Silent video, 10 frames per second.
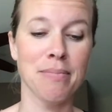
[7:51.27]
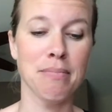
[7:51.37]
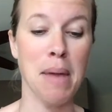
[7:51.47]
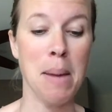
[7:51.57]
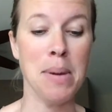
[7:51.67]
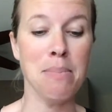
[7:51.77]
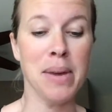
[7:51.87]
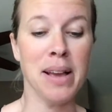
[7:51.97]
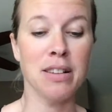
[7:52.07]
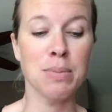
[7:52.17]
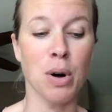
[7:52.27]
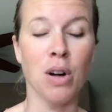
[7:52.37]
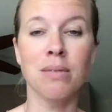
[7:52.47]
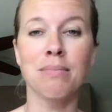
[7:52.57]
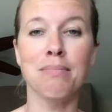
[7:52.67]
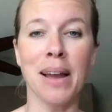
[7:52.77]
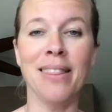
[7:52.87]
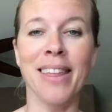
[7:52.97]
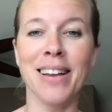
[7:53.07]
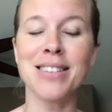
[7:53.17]
Maybe being small made
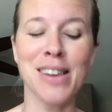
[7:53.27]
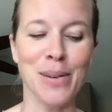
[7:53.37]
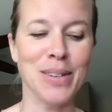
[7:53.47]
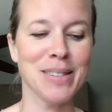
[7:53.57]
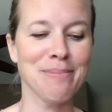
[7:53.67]
things cute.